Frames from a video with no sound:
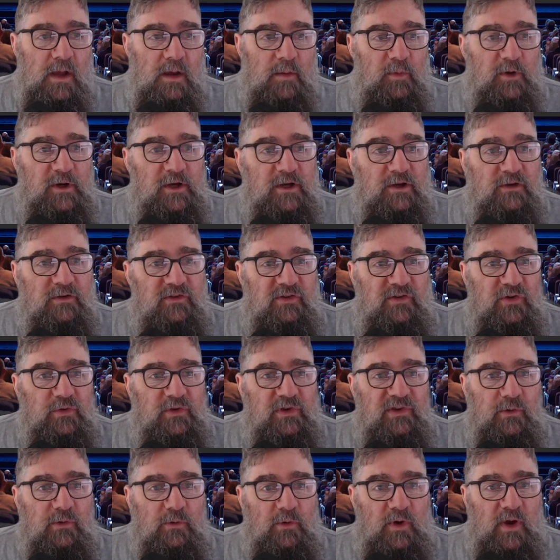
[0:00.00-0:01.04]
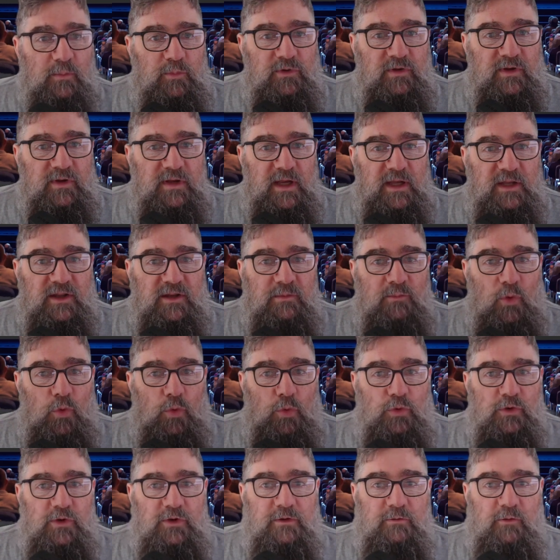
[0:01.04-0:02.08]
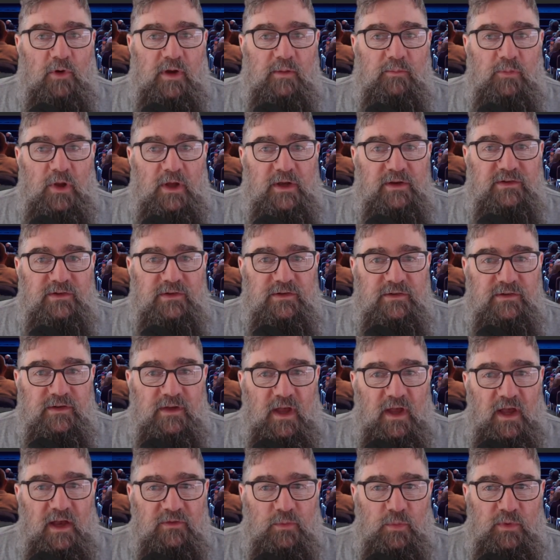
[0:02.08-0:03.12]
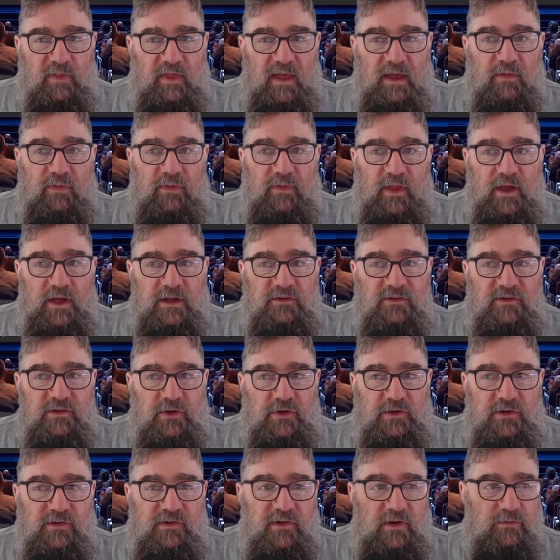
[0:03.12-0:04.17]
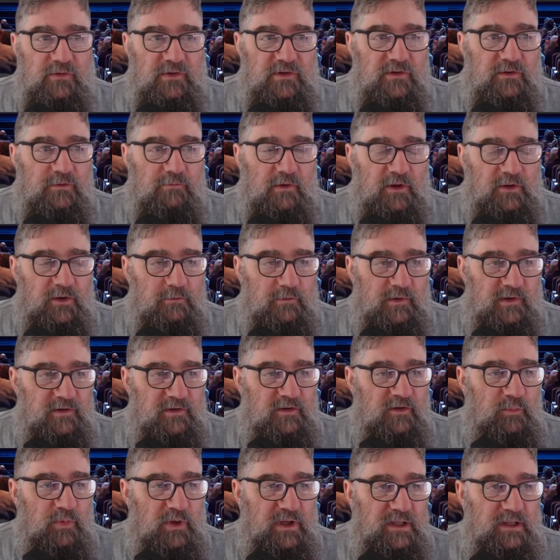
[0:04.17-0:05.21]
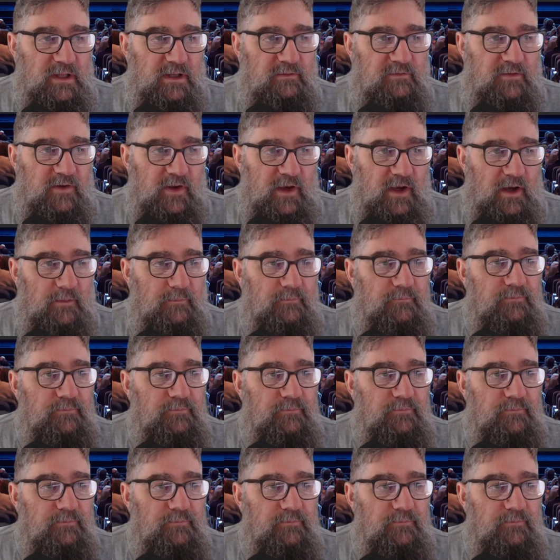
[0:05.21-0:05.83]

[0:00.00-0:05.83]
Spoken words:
but it ensures that we're able to get them all in the right places, as without that, certain services run the risk of being left out.